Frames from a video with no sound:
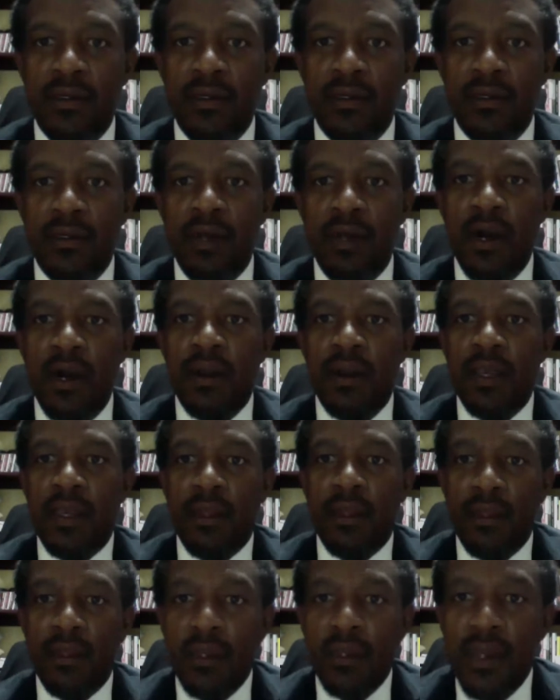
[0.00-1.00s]
Okay.
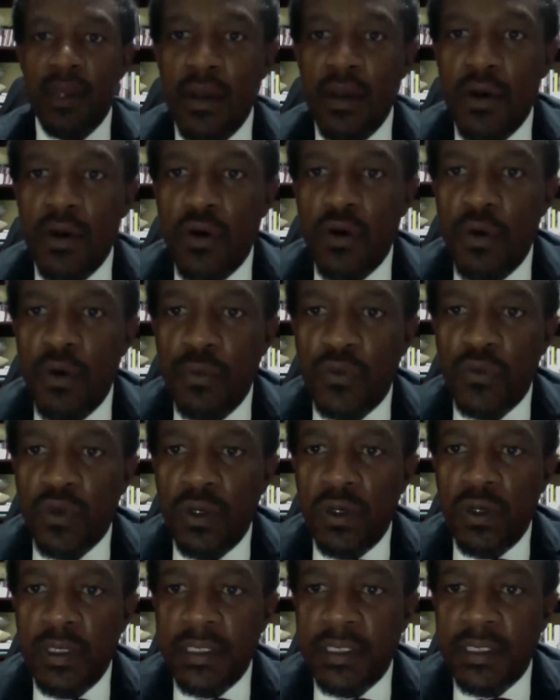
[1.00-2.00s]

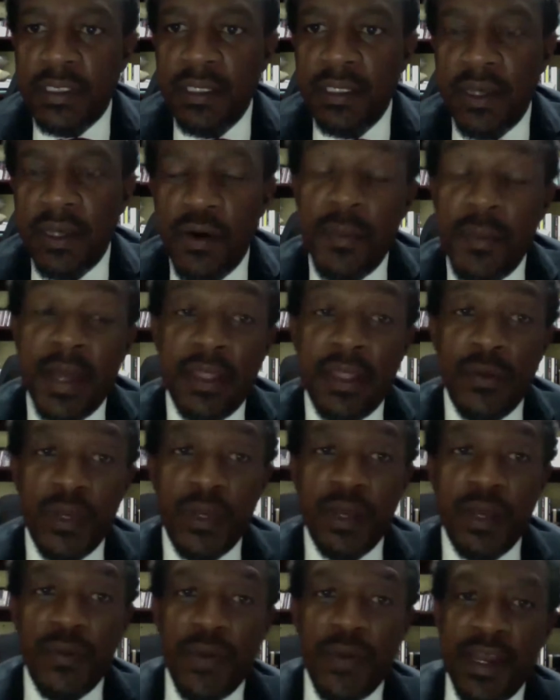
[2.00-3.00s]
Umzolisi, oh, by the way,
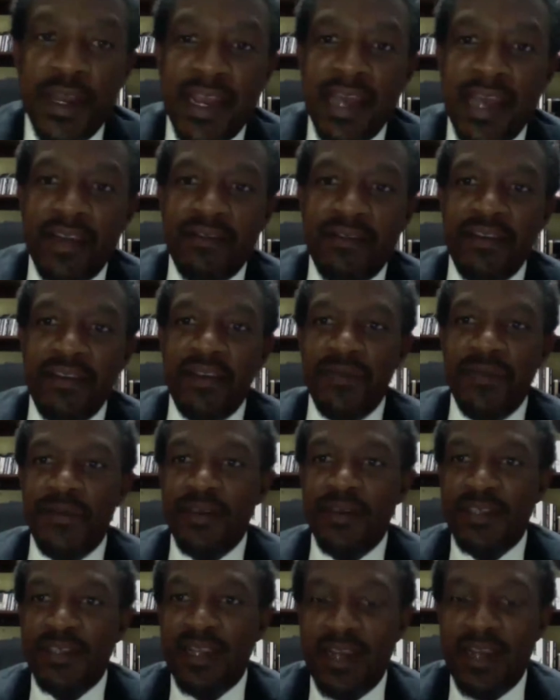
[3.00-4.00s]
when I read, because
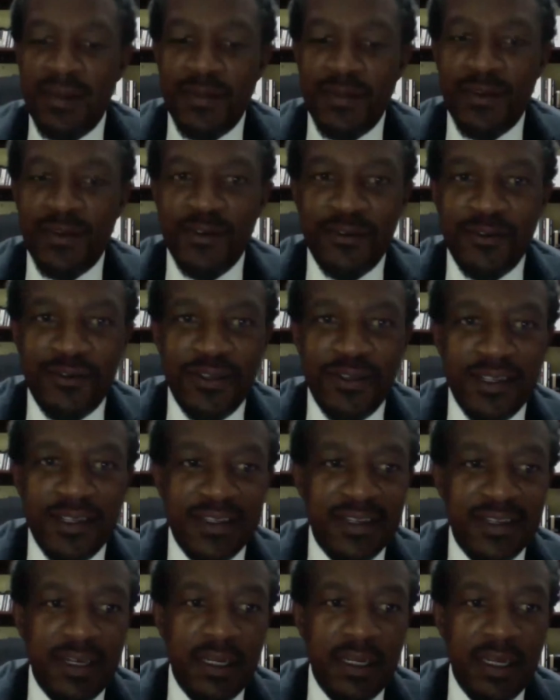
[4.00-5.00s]
I come close to the
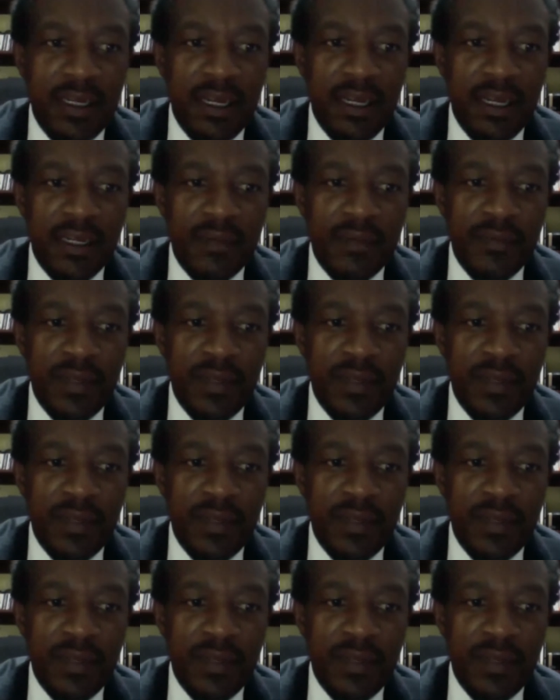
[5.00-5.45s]
screen, let me